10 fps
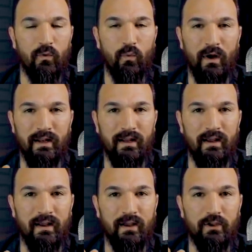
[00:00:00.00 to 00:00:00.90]
what
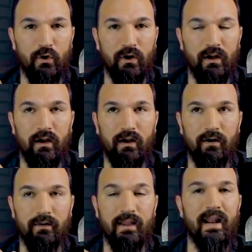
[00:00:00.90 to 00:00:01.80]
your,
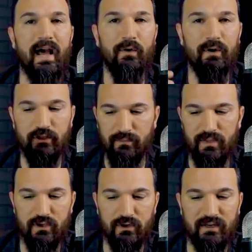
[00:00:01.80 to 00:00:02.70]
uh, let adoration
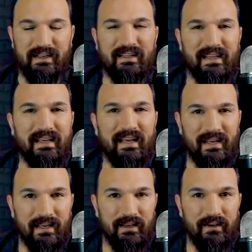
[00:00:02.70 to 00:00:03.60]
be your
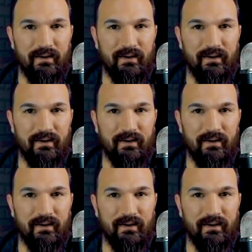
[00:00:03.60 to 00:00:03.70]
clinging